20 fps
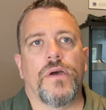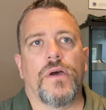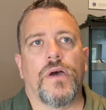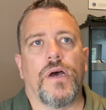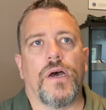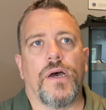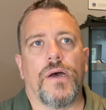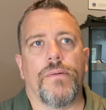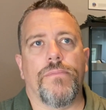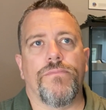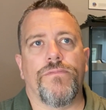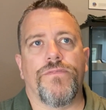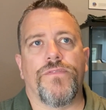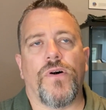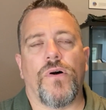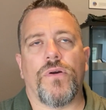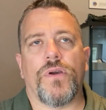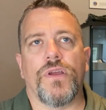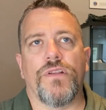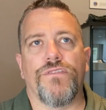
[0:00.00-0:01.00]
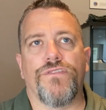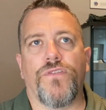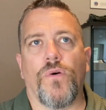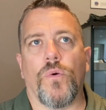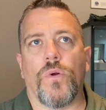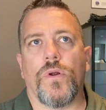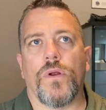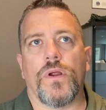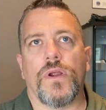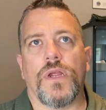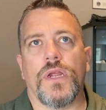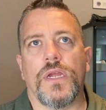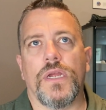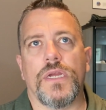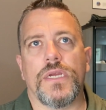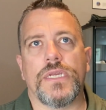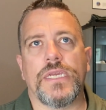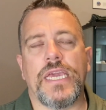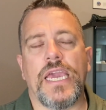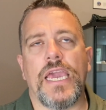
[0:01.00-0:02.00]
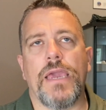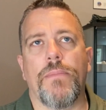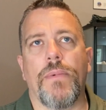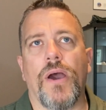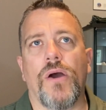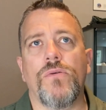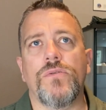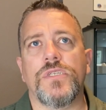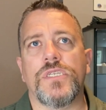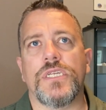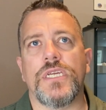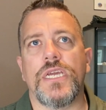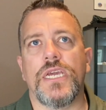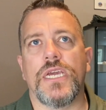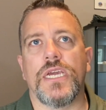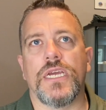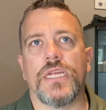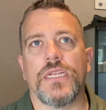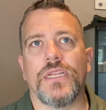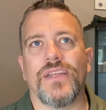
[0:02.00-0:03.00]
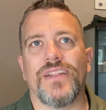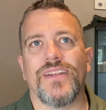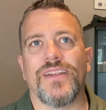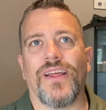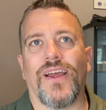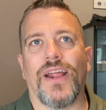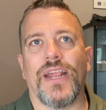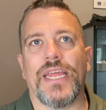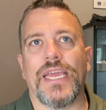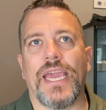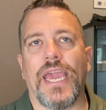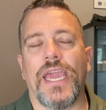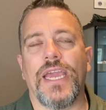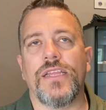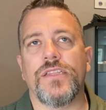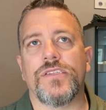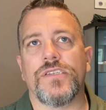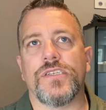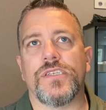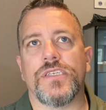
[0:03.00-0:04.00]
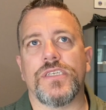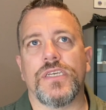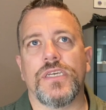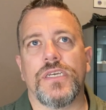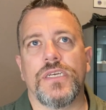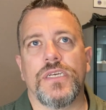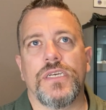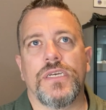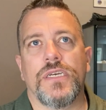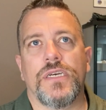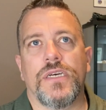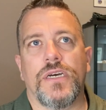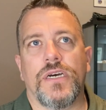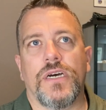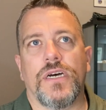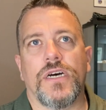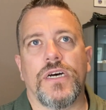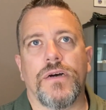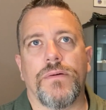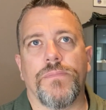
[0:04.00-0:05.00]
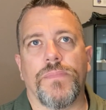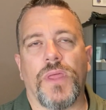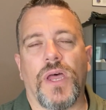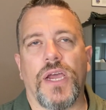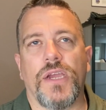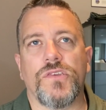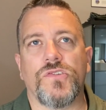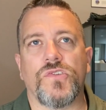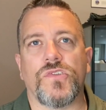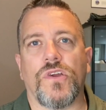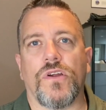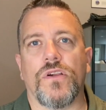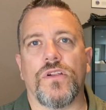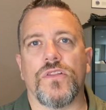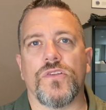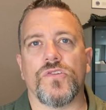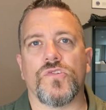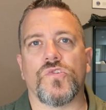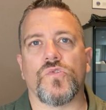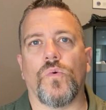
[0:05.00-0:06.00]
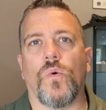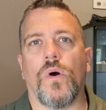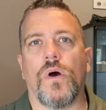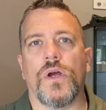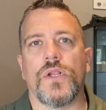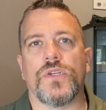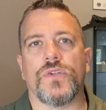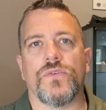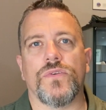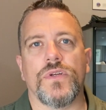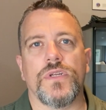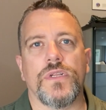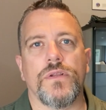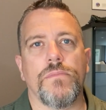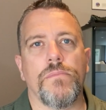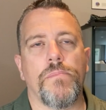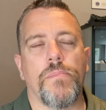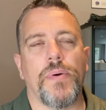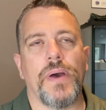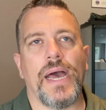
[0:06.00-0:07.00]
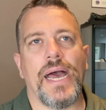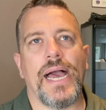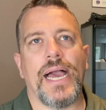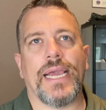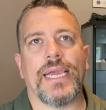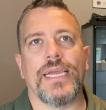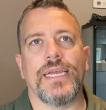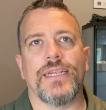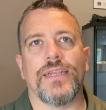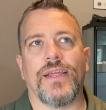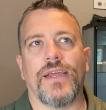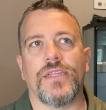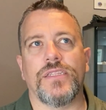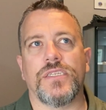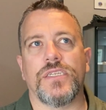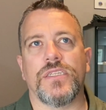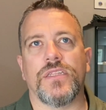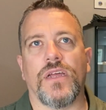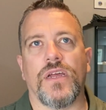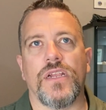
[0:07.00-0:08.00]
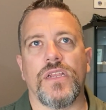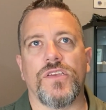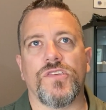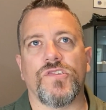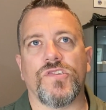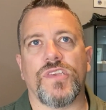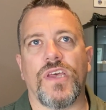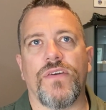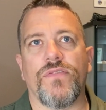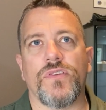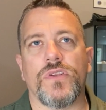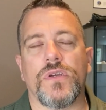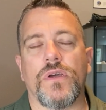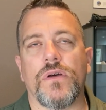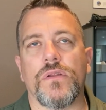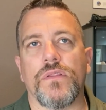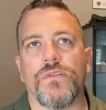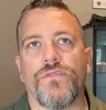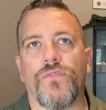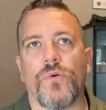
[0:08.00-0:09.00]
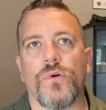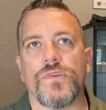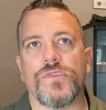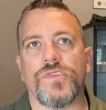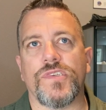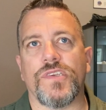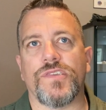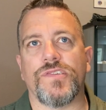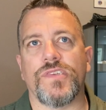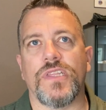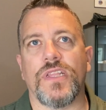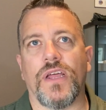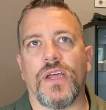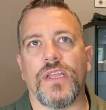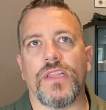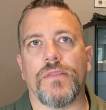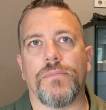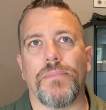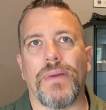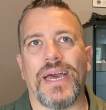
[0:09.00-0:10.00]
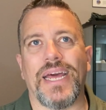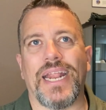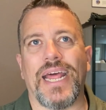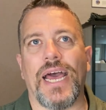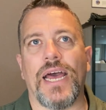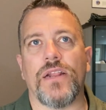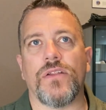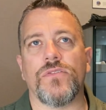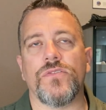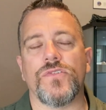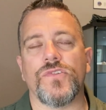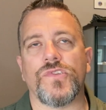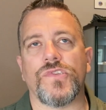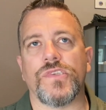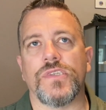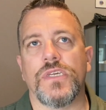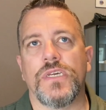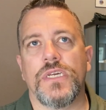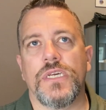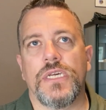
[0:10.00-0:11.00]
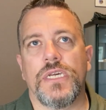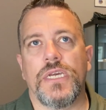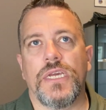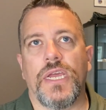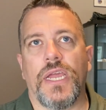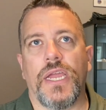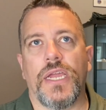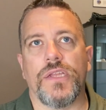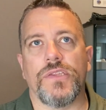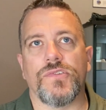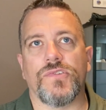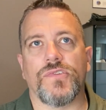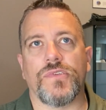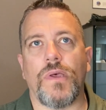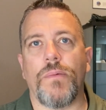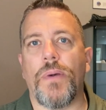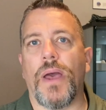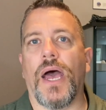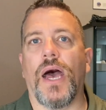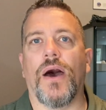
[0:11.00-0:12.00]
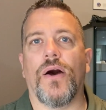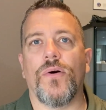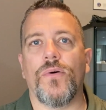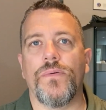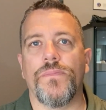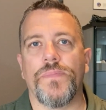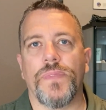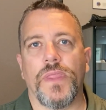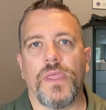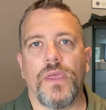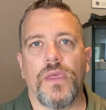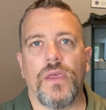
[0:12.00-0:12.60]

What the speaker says: Falcon 4 came out in '98. I started a squadron back in 1997 called the 469th Mad Hatters, and somehow,